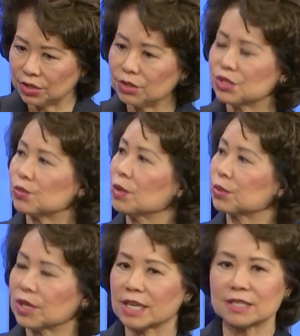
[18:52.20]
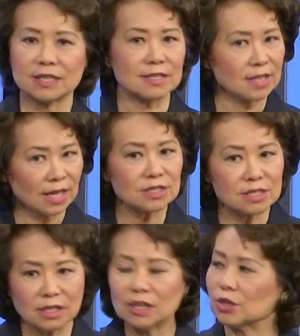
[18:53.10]
usual process, not
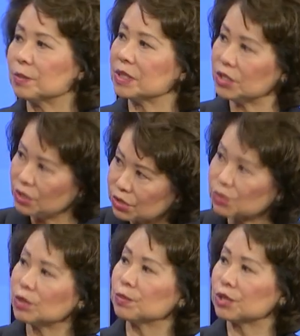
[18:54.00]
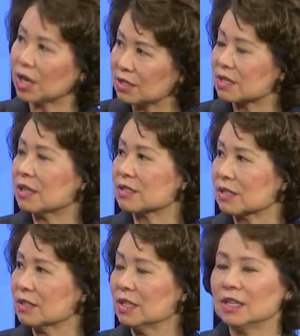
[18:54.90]
slow, but usual
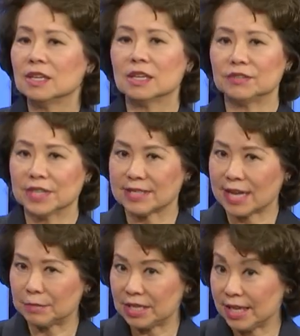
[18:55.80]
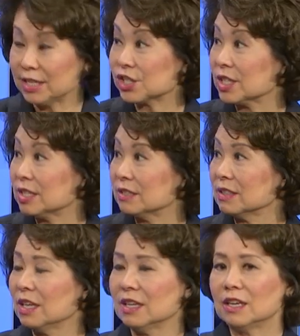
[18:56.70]
process of
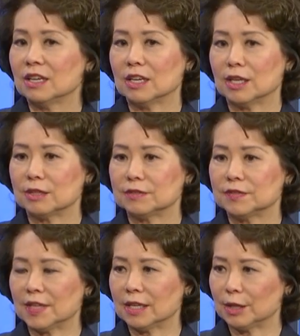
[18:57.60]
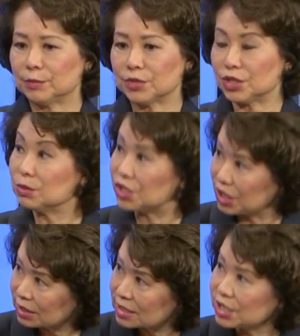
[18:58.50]
examination, of um, due
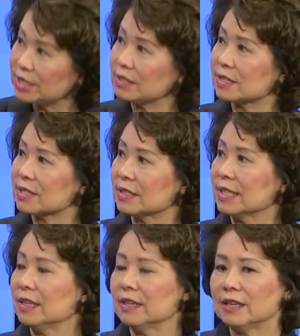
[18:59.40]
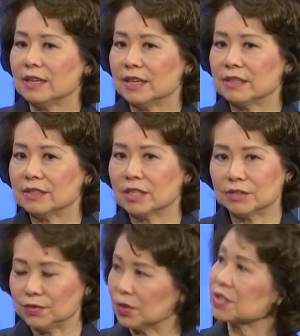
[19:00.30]
diligence, and
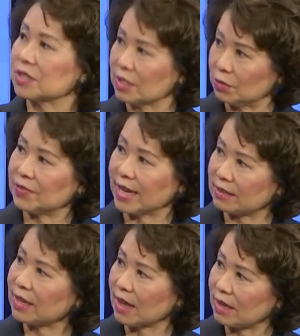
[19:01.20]
unfortunately we've had that